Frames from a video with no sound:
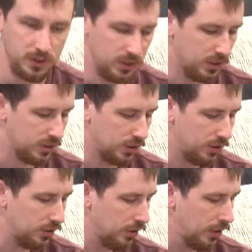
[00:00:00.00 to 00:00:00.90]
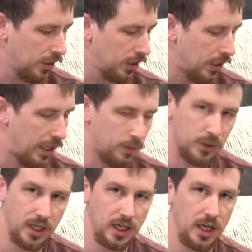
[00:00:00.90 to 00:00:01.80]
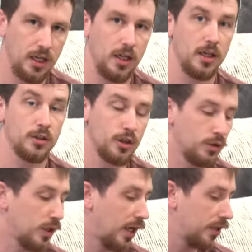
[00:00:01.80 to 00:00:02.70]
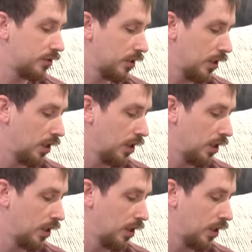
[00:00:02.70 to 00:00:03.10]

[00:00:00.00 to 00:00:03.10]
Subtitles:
in this litter. And we're gonna kind of show you guys